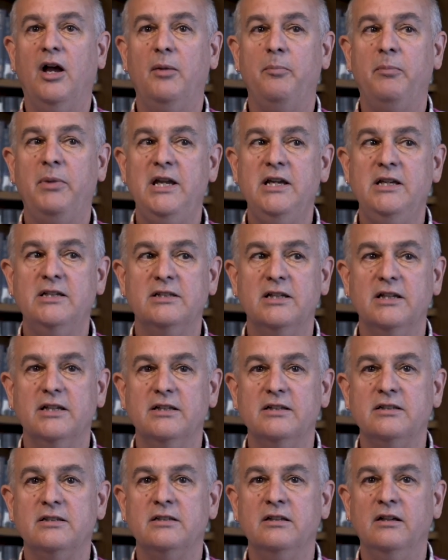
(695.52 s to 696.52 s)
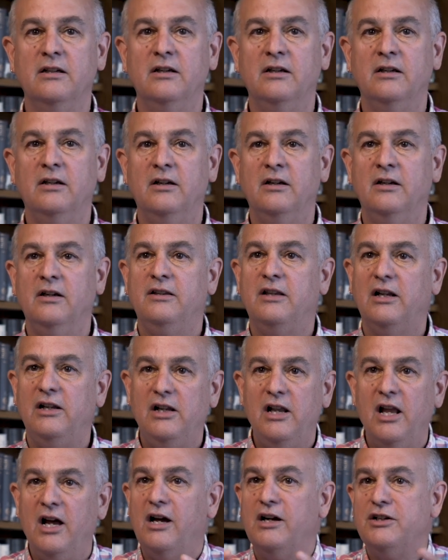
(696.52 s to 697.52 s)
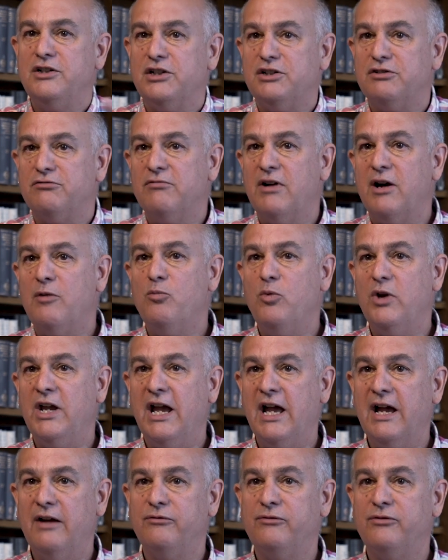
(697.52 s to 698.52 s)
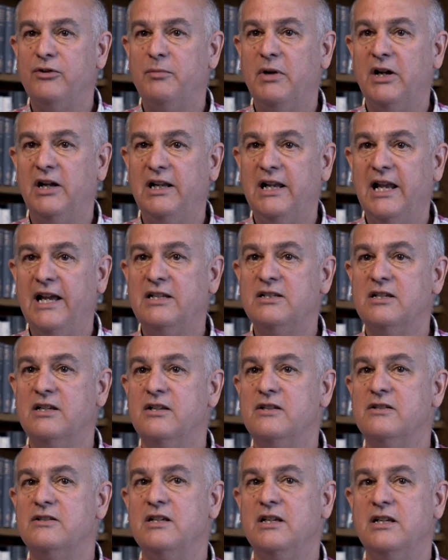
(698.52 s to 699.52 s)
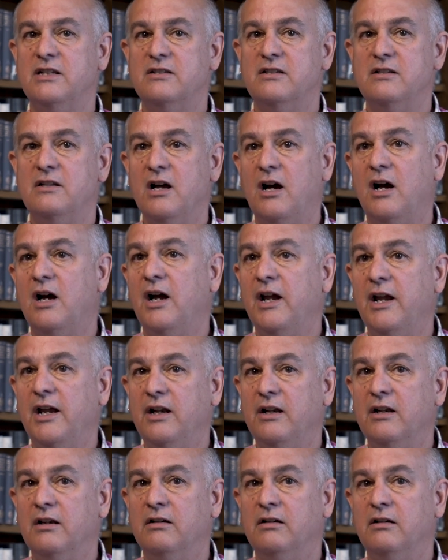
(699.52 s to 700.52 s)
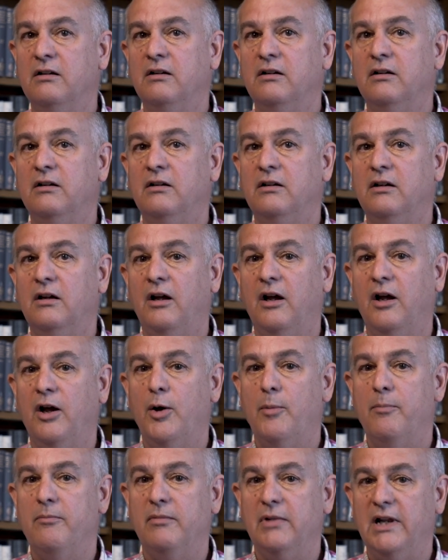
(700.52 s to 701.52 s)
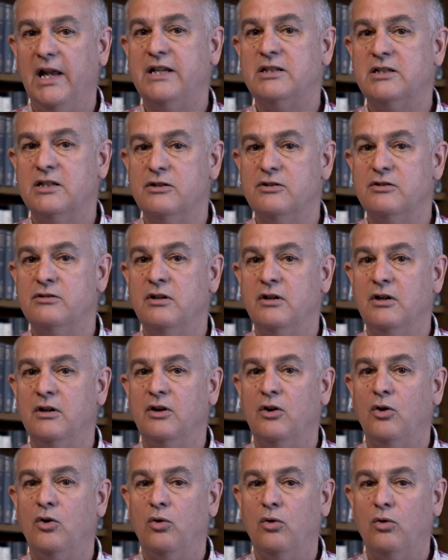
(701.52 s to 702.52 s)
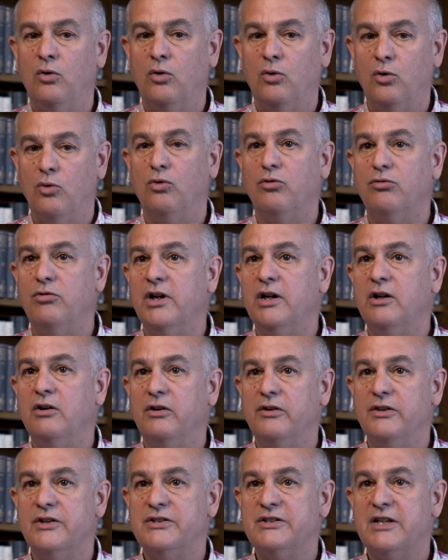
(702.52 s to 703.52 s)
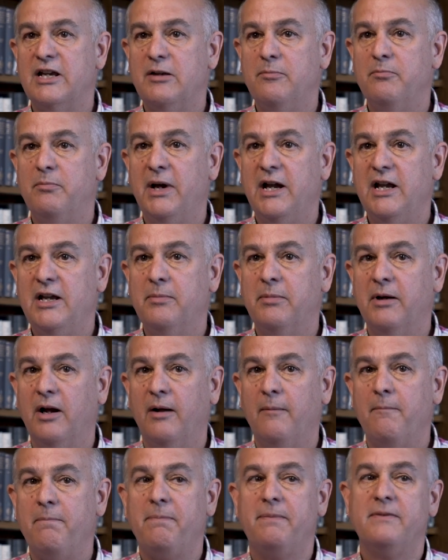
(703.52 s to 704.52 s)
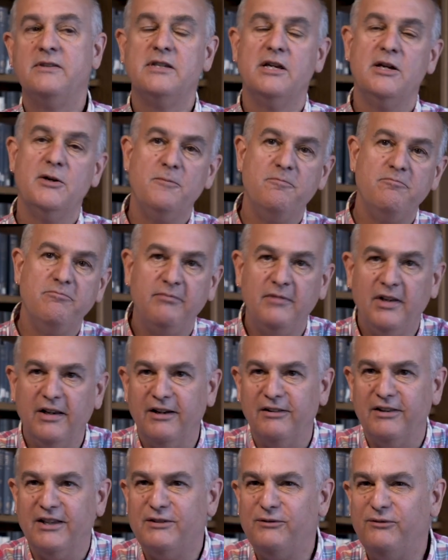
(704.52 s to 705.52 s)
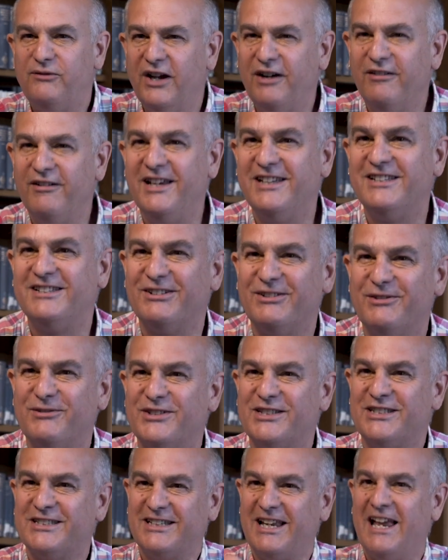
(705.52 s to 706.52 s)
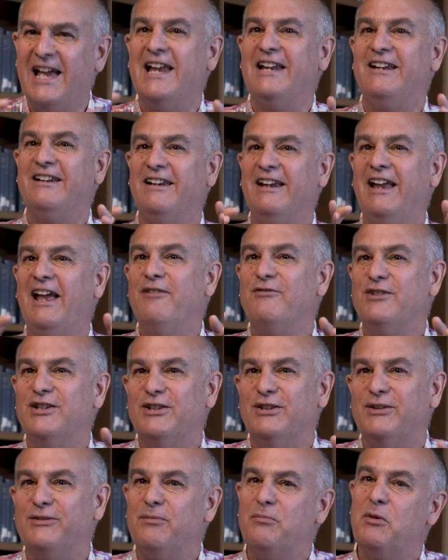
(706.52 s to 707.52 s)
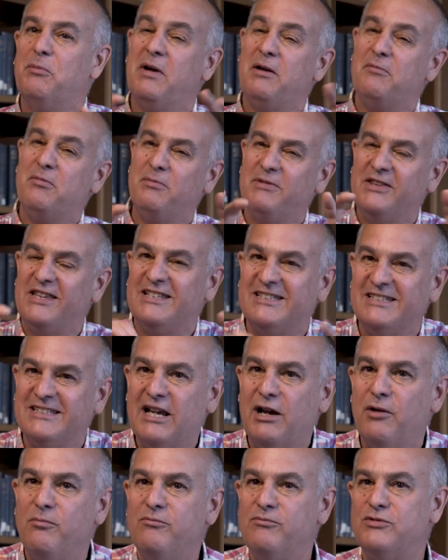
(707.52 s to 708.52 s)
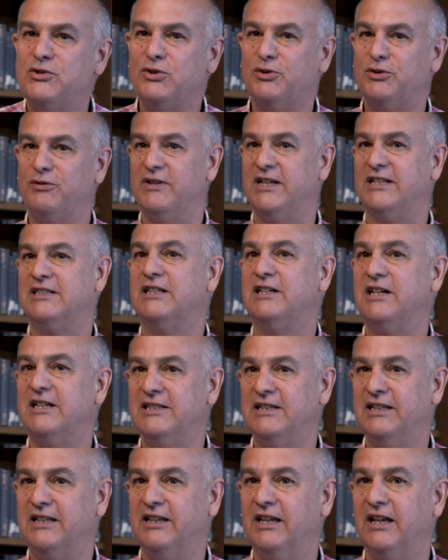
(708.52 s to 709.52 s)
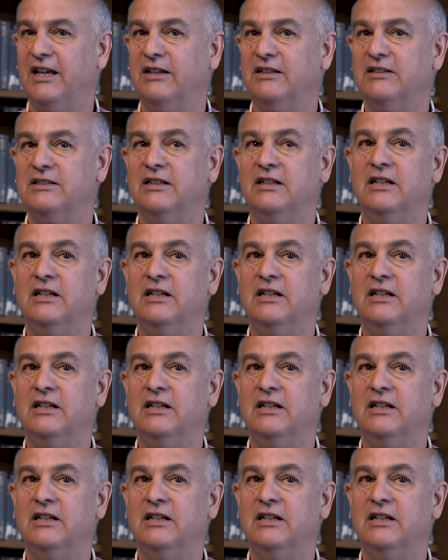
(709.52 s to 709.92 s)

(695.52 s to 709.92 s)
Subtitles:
pieces? The largest run we have from her letters is 9 letters, all written on the same paper. So, there's very sort of scant evidence from the paper, but there's some sort of exciting things.